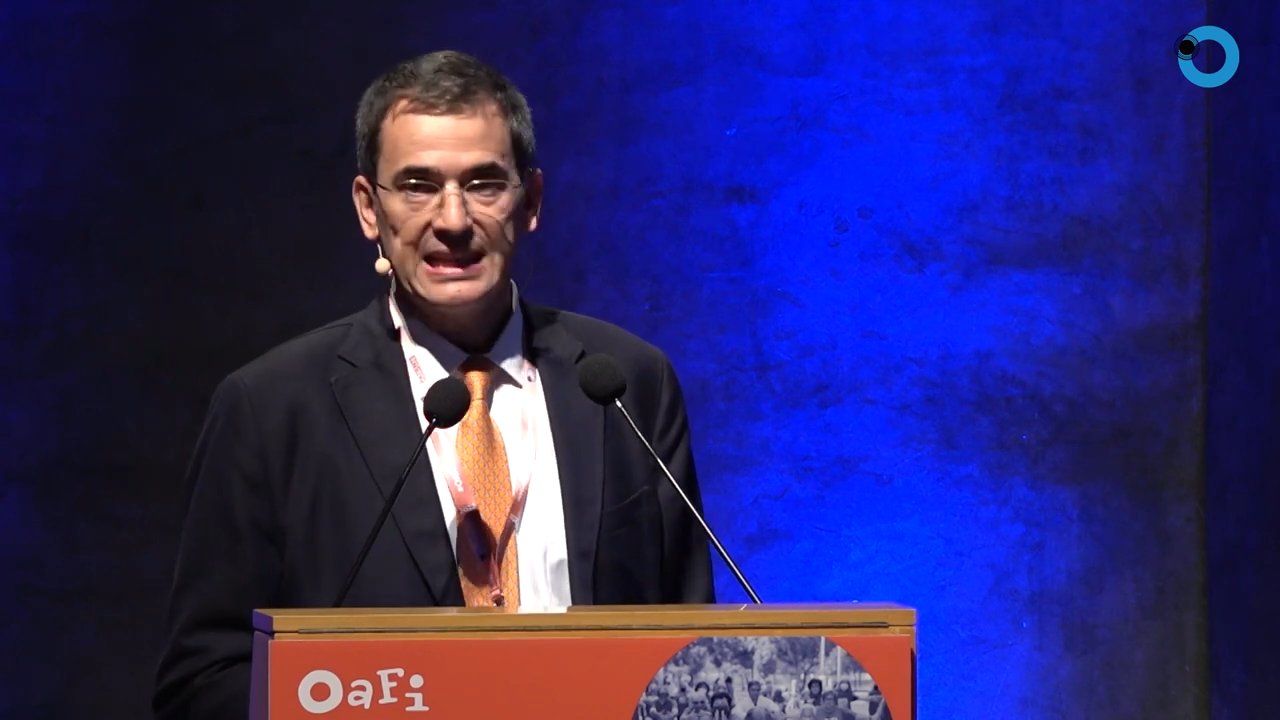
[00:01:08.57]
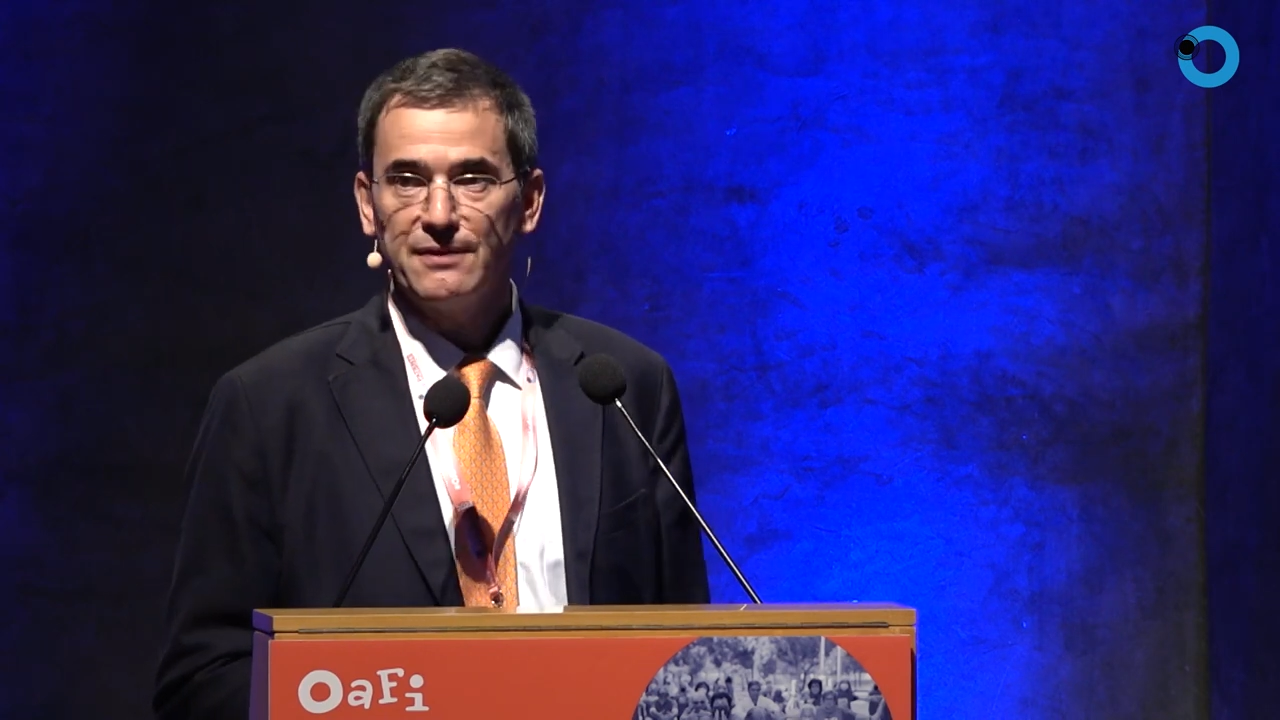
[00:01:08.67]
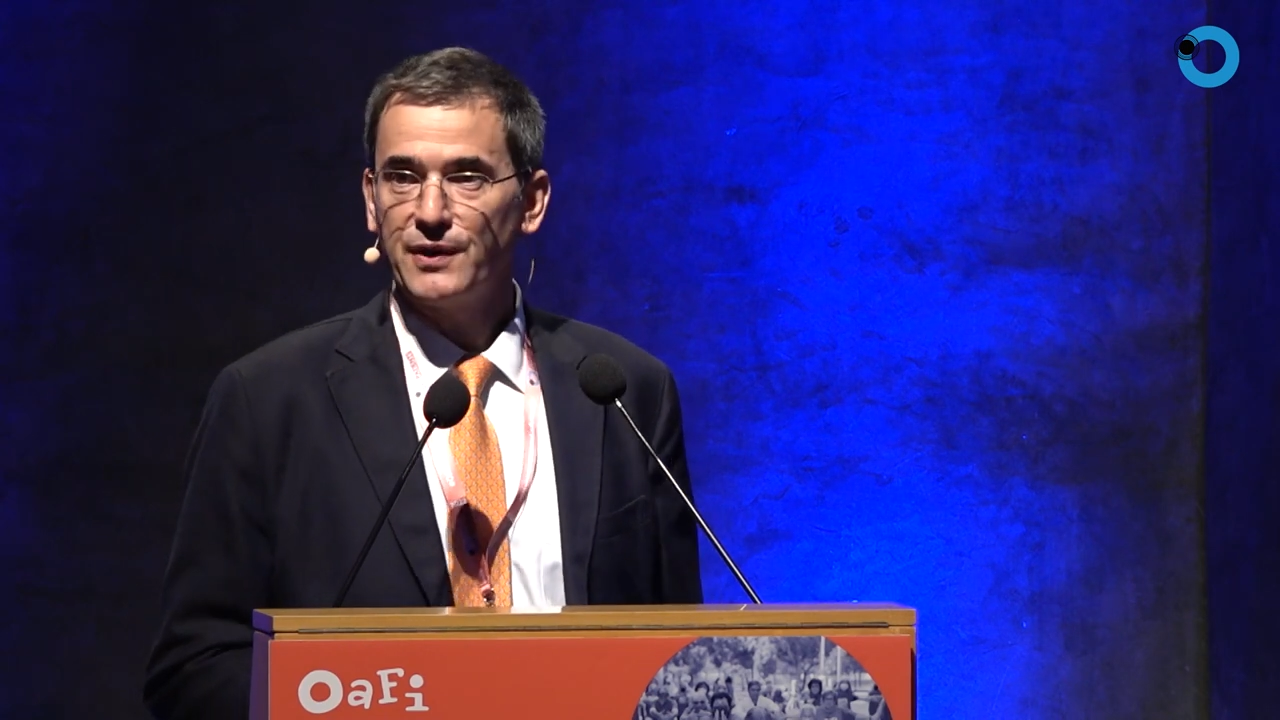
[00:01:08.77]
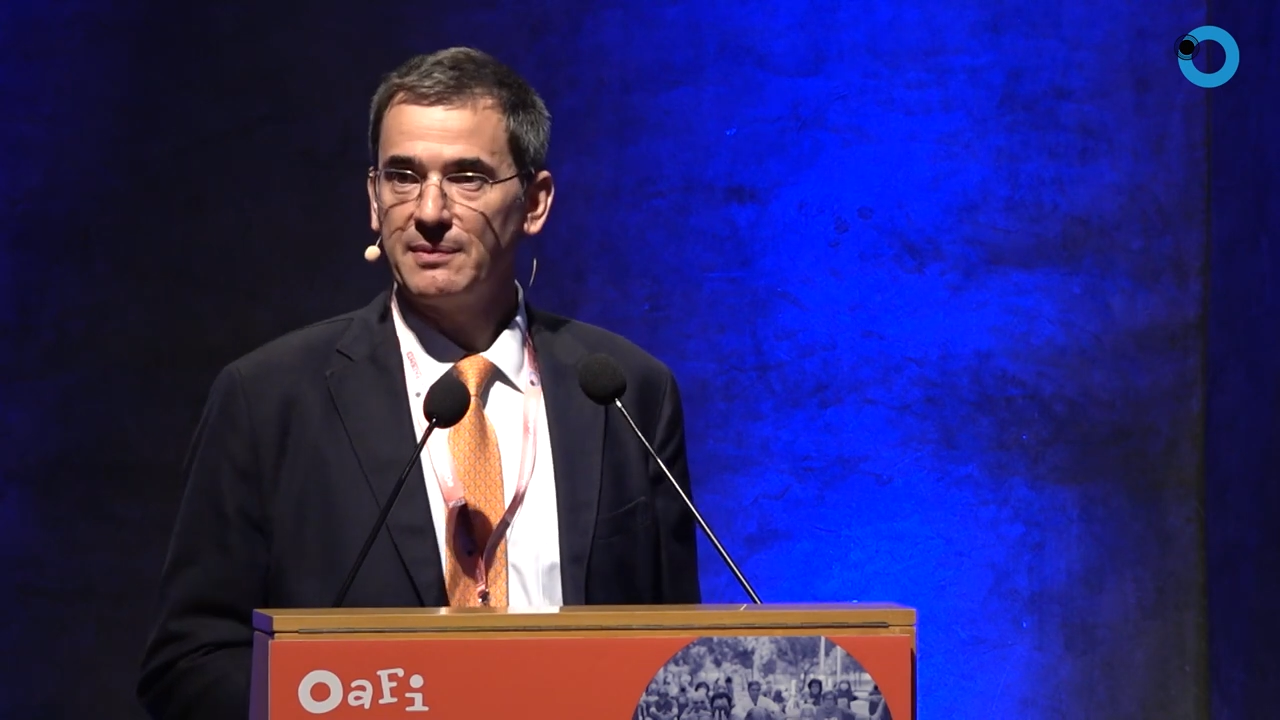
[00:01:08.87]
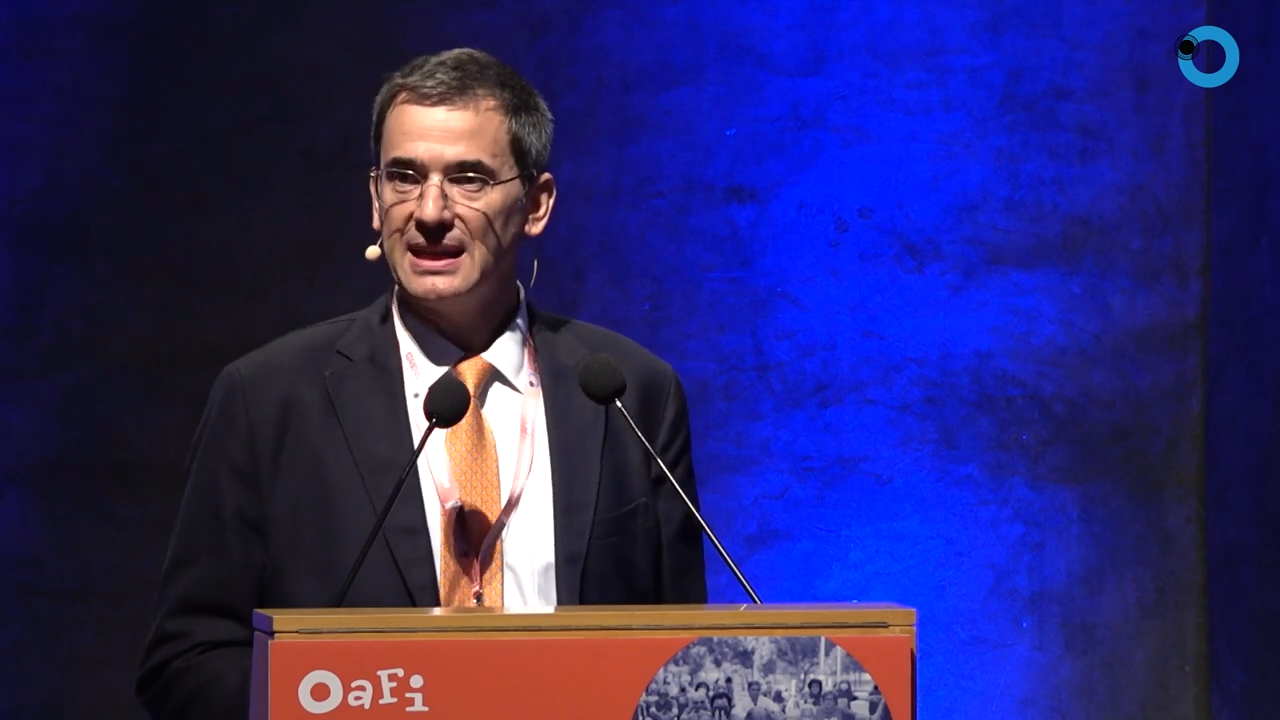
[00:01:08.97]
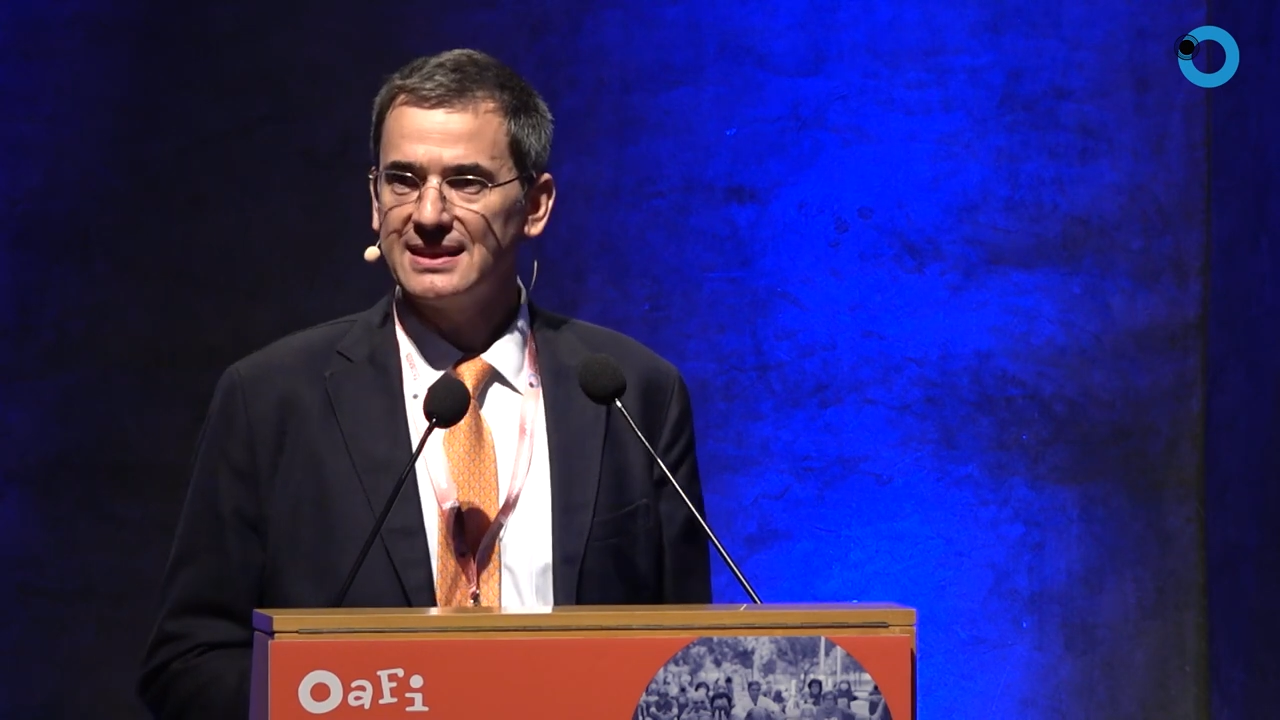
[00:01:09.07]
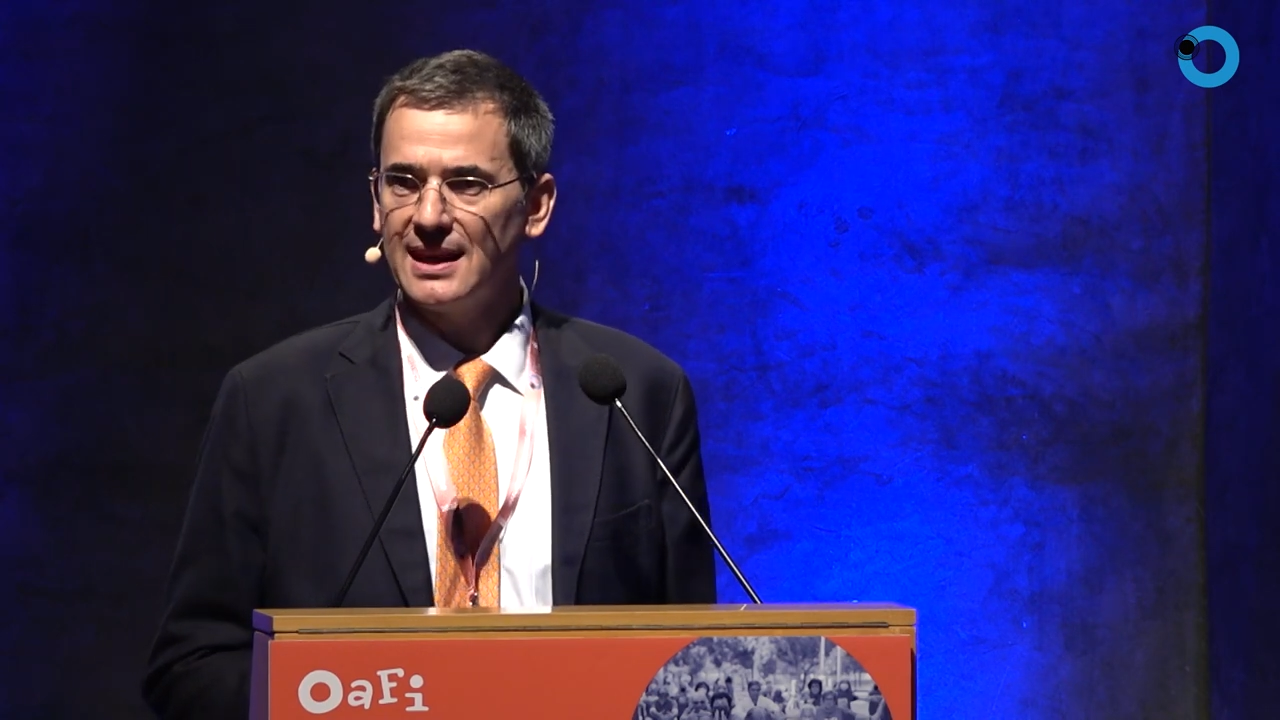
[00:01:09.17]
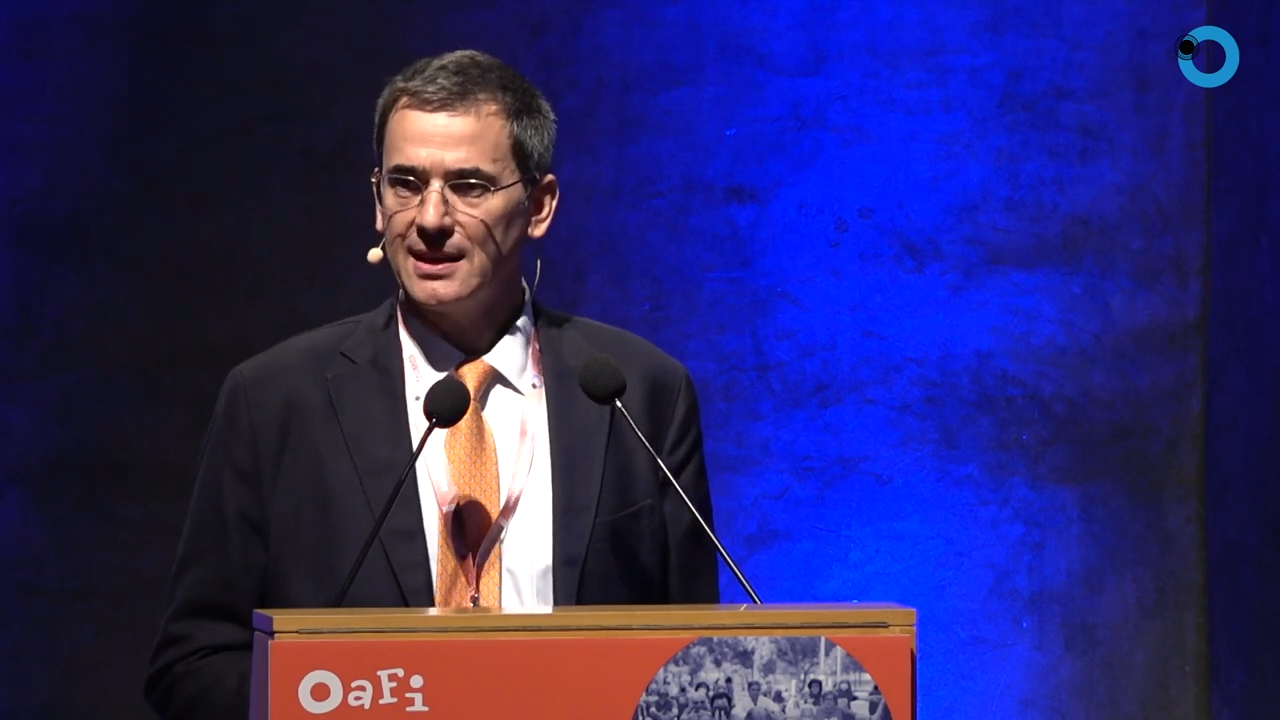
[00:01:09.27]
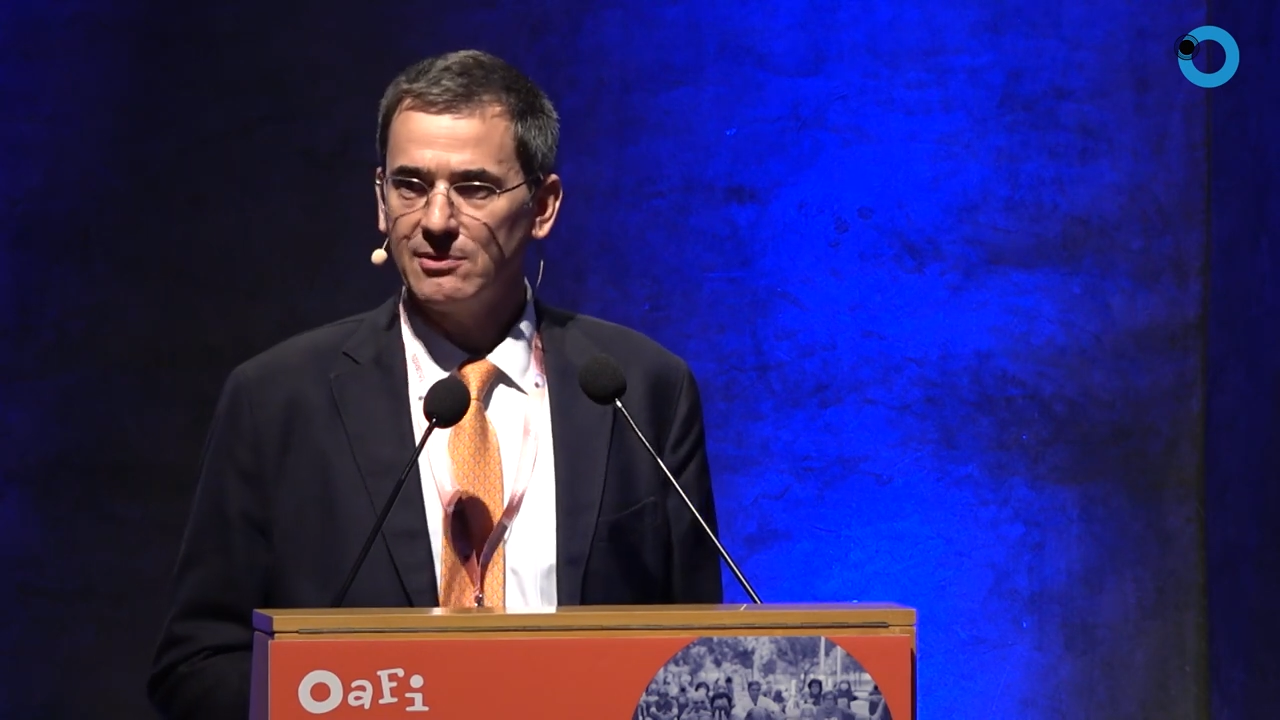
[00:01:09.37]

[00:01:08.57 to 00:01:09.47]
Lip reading: women in